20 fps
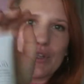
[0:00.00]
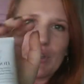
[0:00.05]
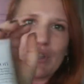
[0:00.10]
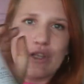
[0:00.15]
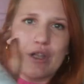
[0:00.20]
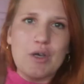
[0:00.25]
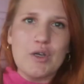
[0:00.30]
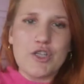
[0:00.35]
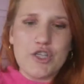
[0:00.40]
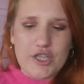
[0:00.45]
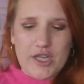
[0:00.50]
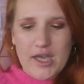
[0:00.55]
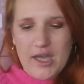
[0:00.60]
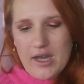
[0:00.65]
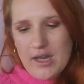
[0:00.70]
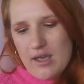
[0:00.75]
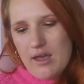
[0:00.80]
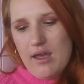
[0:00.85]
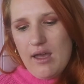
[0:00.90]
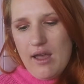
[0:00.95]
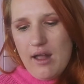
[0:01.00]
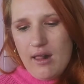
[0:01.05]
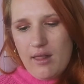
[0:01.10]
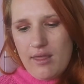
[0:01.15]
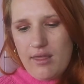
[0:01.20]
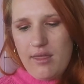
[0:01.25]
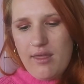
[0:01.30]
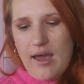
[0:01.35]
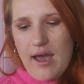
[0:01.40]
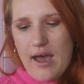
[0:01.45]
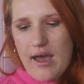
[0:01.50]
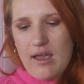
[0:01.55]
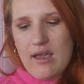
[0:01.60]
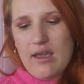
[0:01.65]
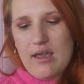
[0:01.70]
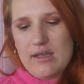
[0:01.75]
Lotion that